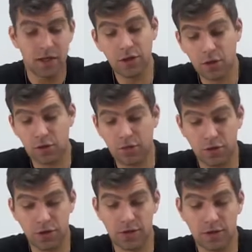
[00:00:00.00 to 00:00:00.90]
Though
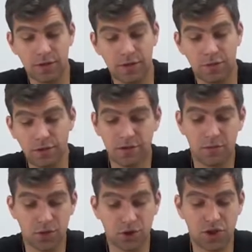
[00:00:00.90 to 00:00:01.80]
for the voice
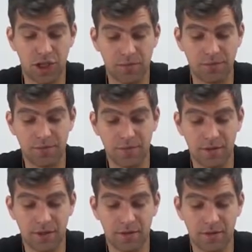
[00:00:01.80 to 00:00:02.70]
over blockchain,
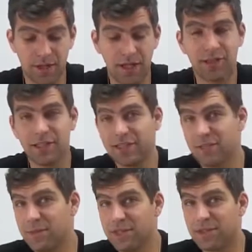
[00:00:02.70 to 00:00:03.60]
it's a
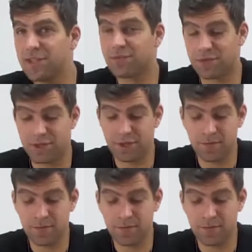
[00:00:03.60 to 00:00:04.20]
little bit different.